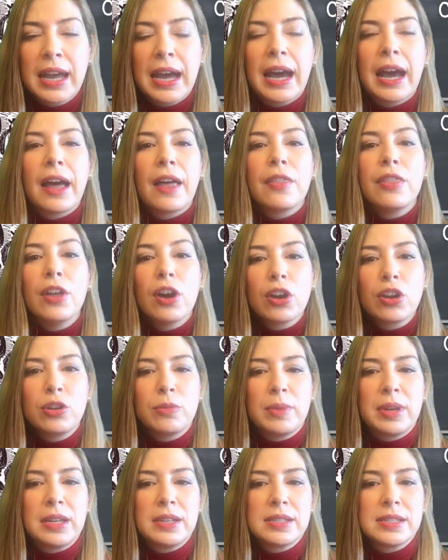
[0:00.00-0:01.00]
a
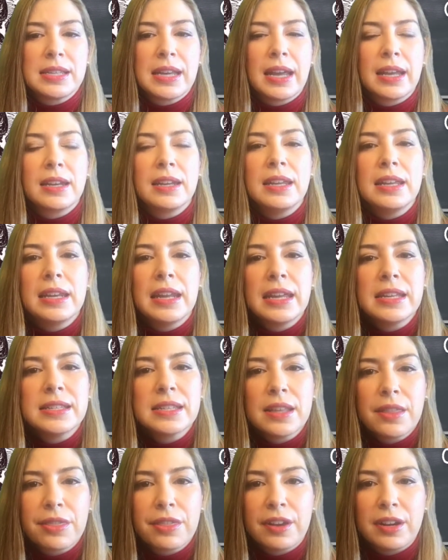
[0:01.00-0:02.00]
document signed in
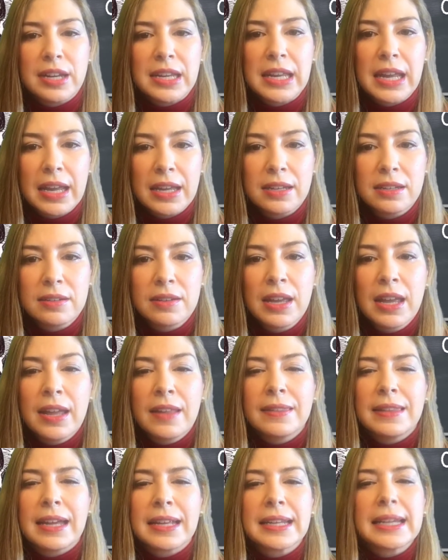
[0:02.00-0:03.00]
1838
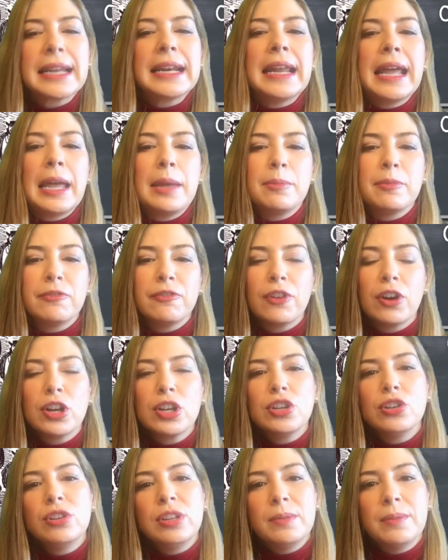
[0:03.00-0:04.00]
that claimed for
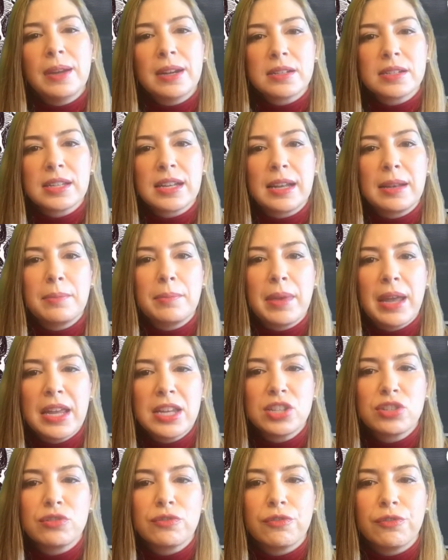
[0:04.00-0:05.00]
universal
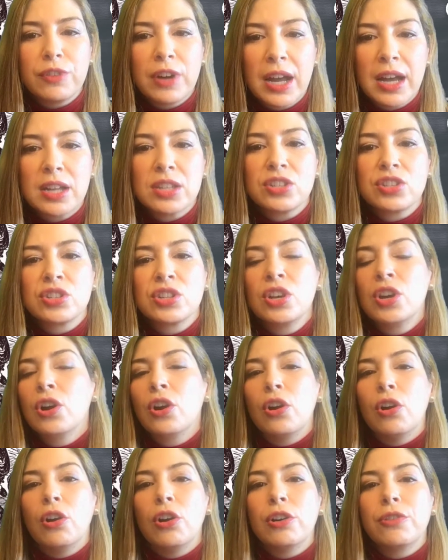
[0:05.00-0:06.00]
male suffrage
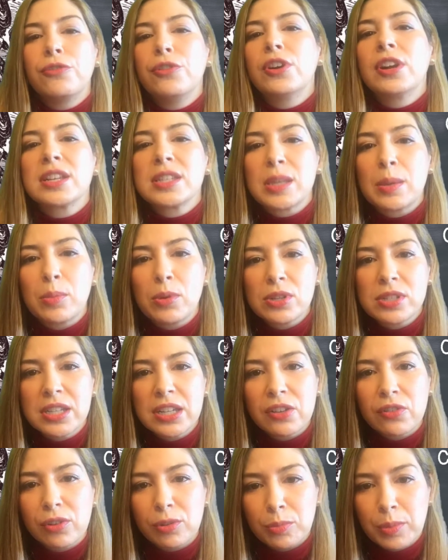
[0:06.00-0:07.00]
or, for example,
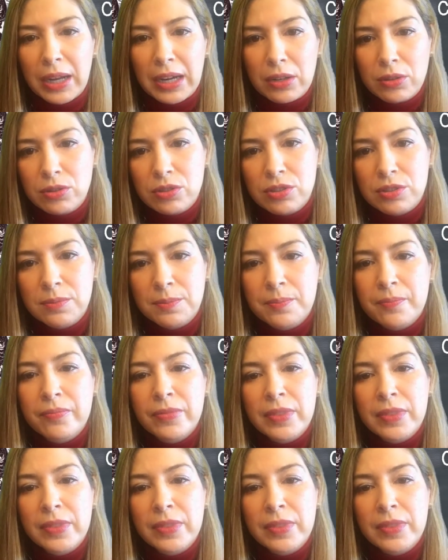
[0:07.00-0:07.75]
secret ballots.